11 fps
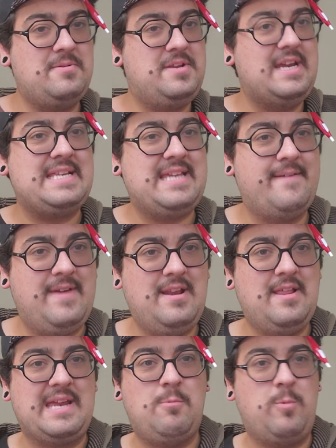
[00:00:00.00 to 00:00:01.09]
Do you guys have any,
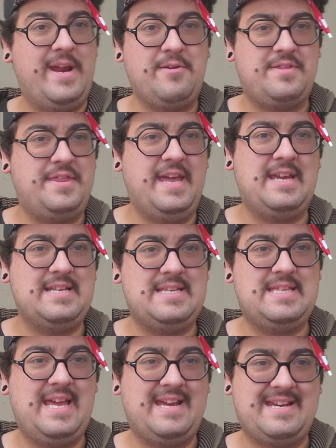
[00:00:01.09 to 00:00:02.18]
like, weird things
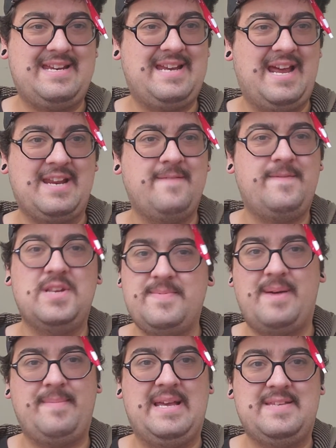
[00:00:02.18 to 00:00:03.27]
that kind of confuse you
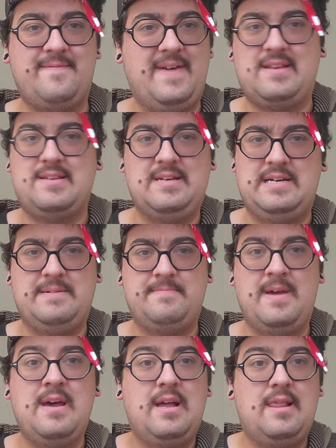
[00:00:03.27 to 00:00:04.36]
about Mass Effect?
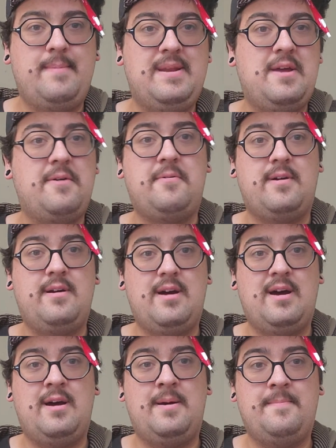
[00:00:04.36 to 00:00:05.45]
Let me know,
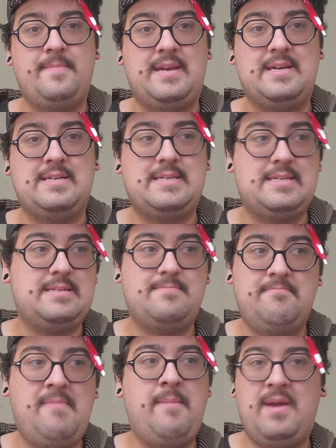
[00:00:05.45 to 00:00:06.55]
because
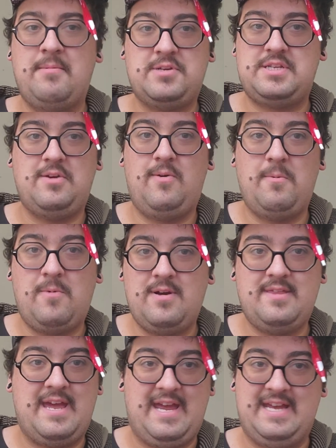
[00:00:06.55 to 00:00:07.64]
maybe I'm just the only
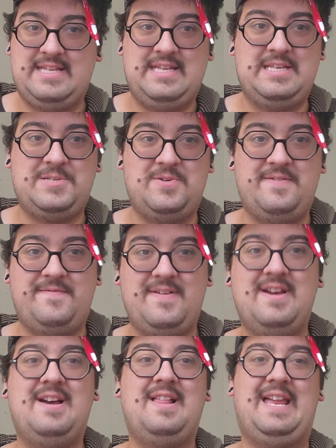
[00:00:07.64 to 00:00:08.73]
one that has these sort of,
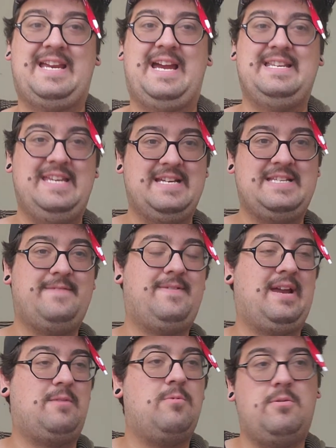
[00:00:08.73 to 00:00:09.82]
like, ideas of,
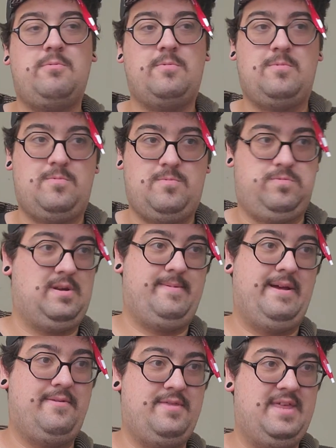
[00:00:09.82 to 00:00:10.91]
like, well, what
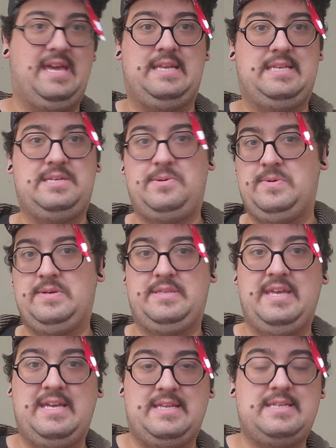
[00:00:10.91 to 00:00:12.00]
about this or
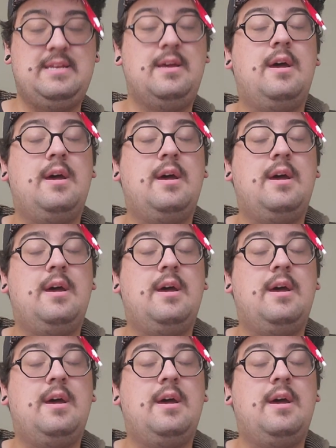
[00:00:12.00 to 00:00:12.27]
this?